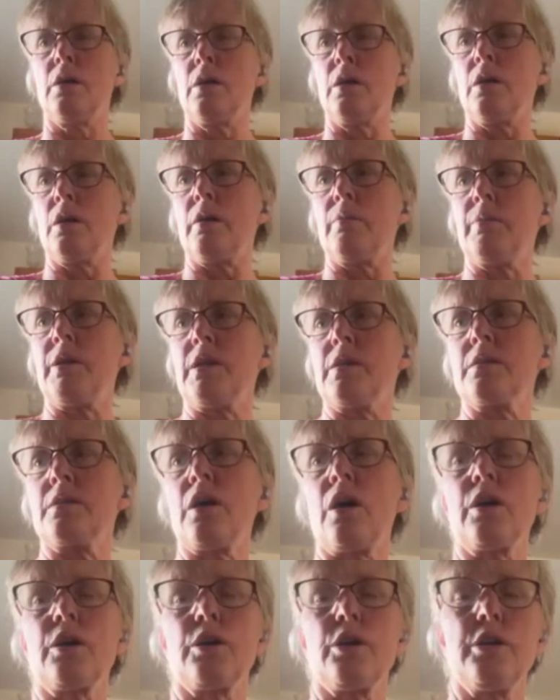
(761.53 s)
I mean, it's not
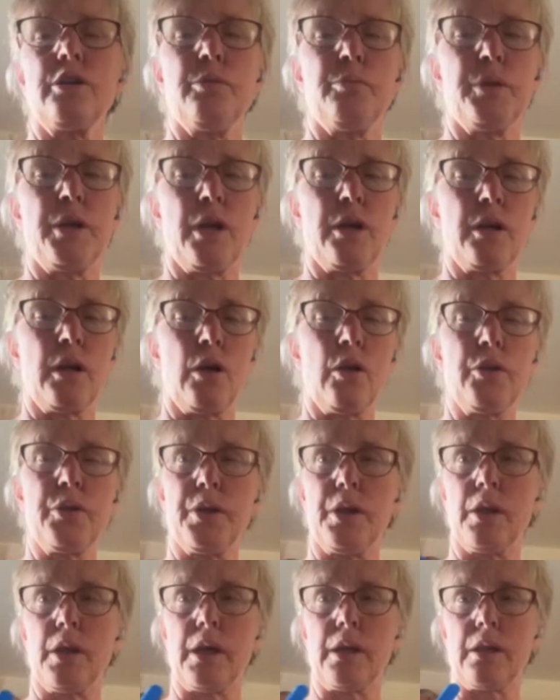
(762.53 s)
good to be unhealthy
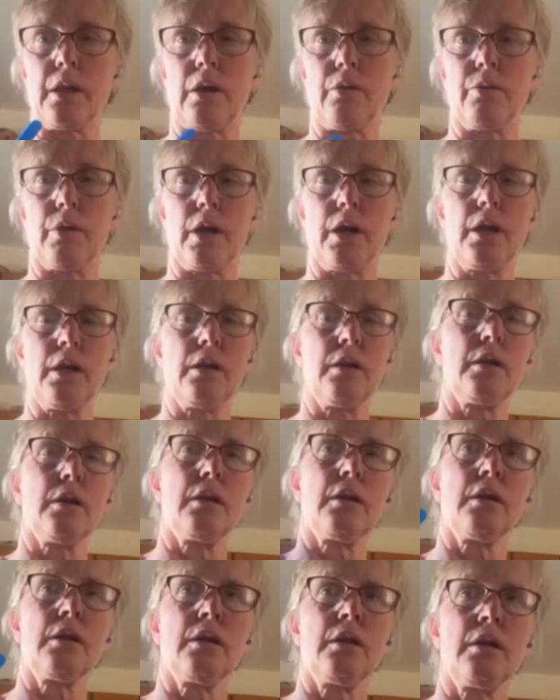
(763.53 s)
like that, right?
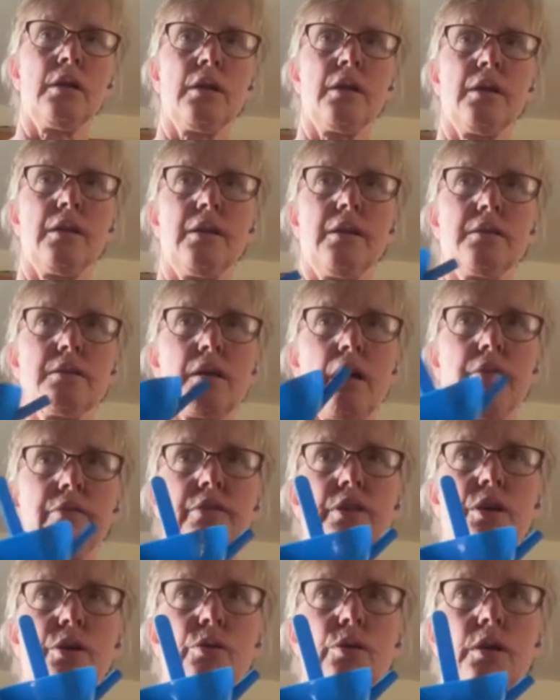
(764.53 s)
These have
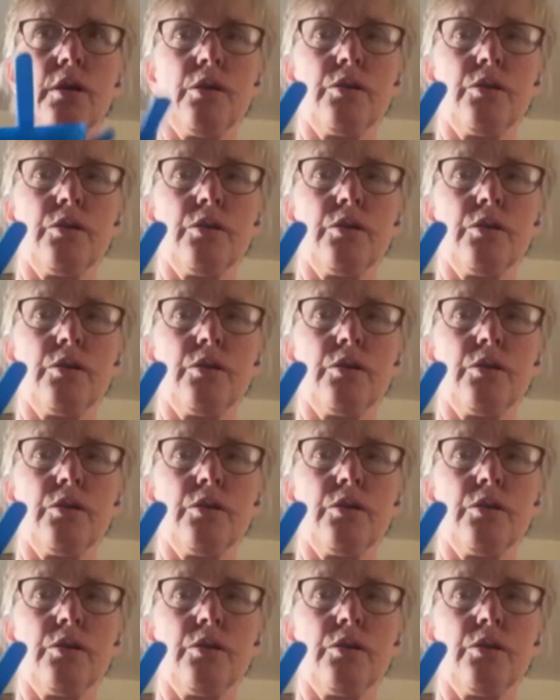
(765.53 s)
cute little